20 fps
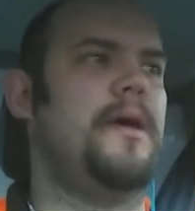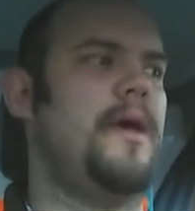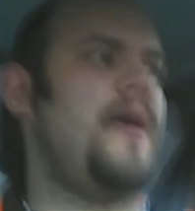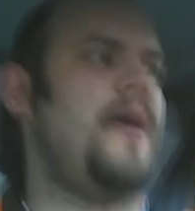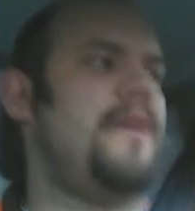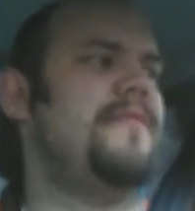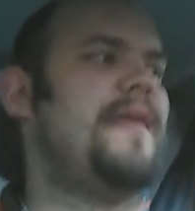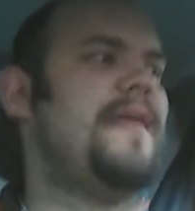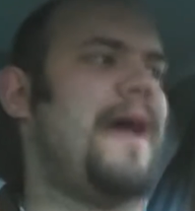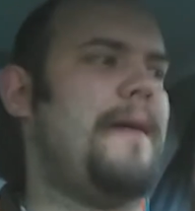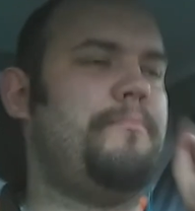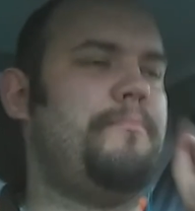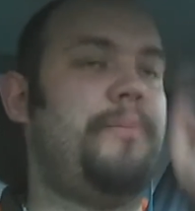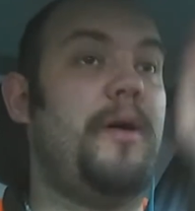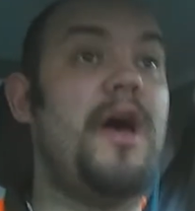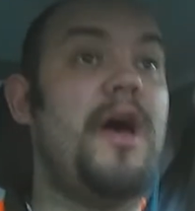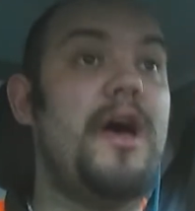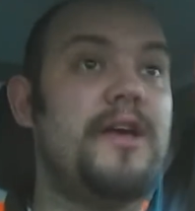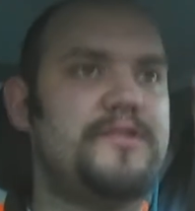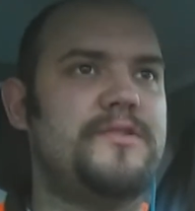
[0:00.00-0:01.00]
and that
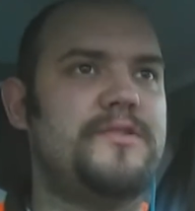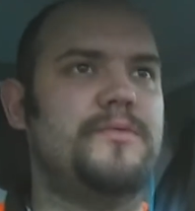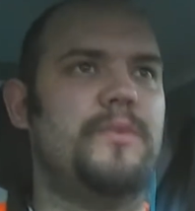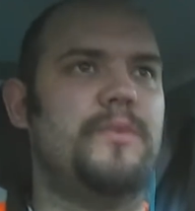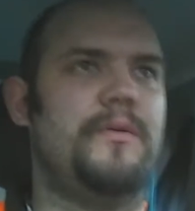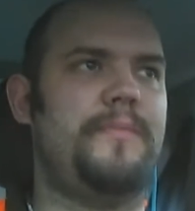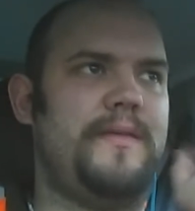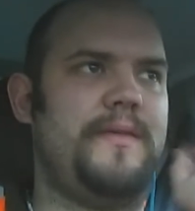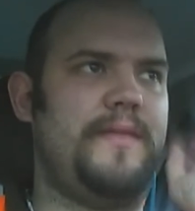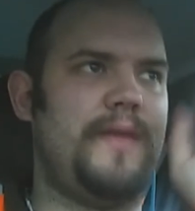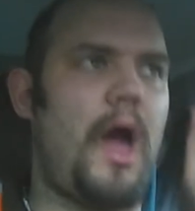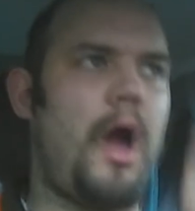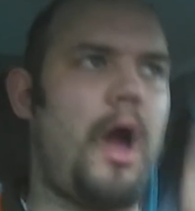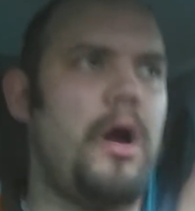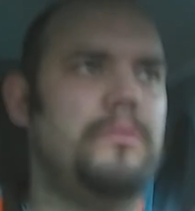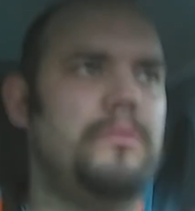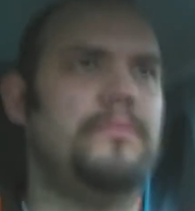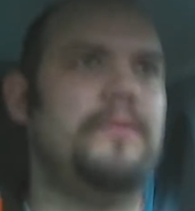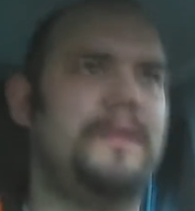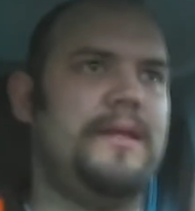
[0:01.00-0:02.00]
person would be the
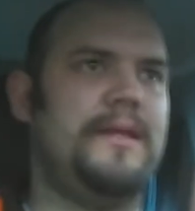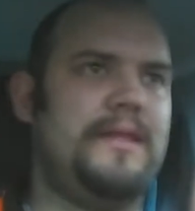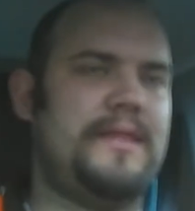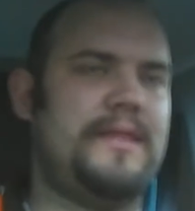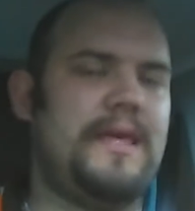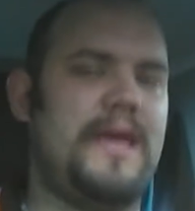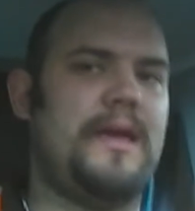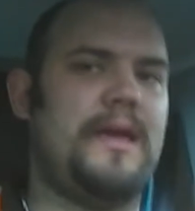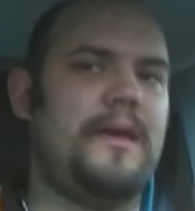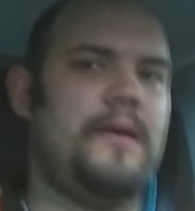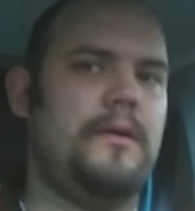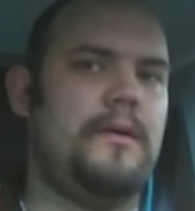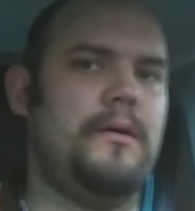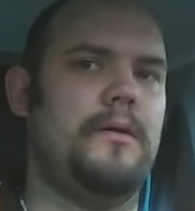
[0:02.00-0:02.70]
only thing.